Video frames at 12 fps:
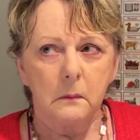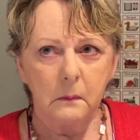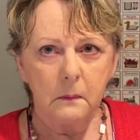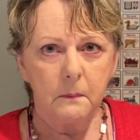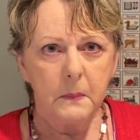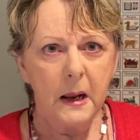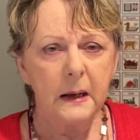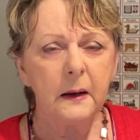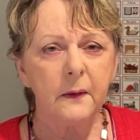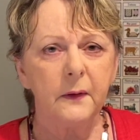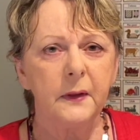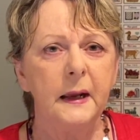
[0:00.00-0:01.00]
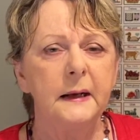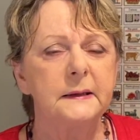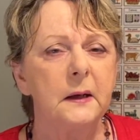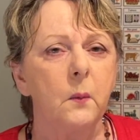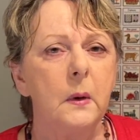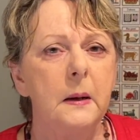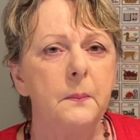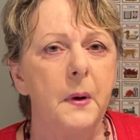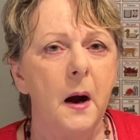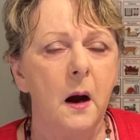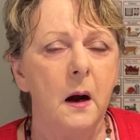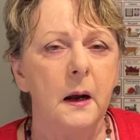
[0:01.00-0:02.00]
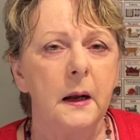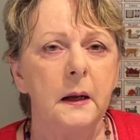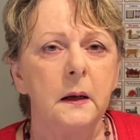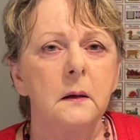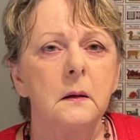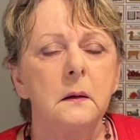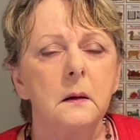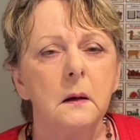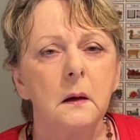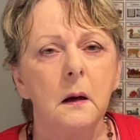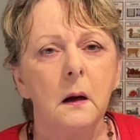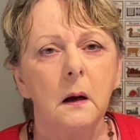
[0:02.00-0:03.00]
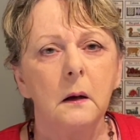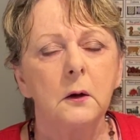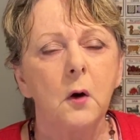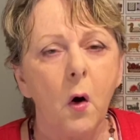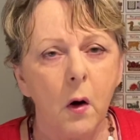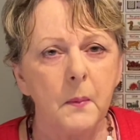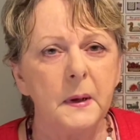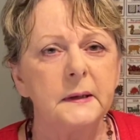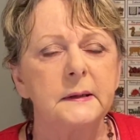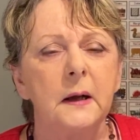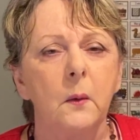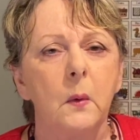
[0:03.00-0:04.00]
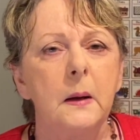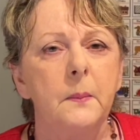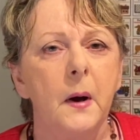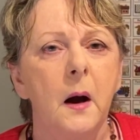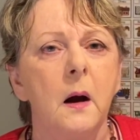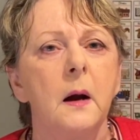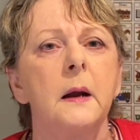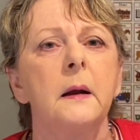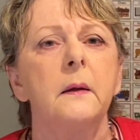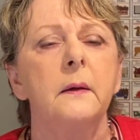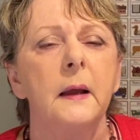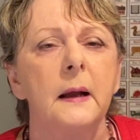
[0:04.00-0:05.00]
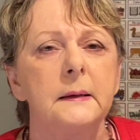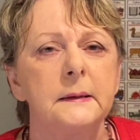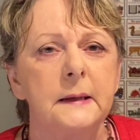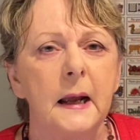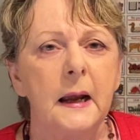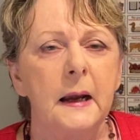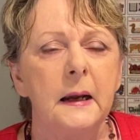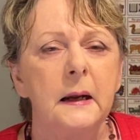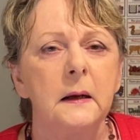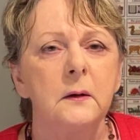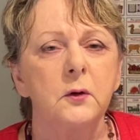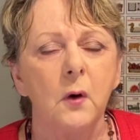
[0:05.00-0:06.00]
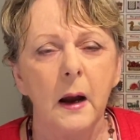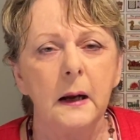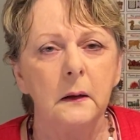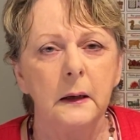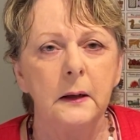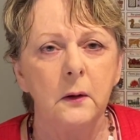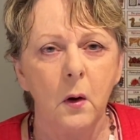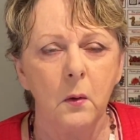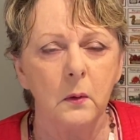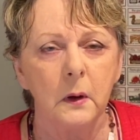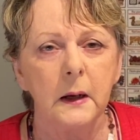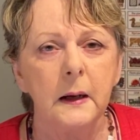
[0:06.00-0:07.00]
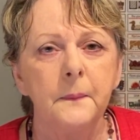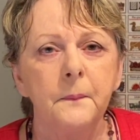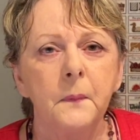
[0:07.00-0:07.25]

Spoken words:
Many of the things that we buy, garments that we buy that say dry clean only,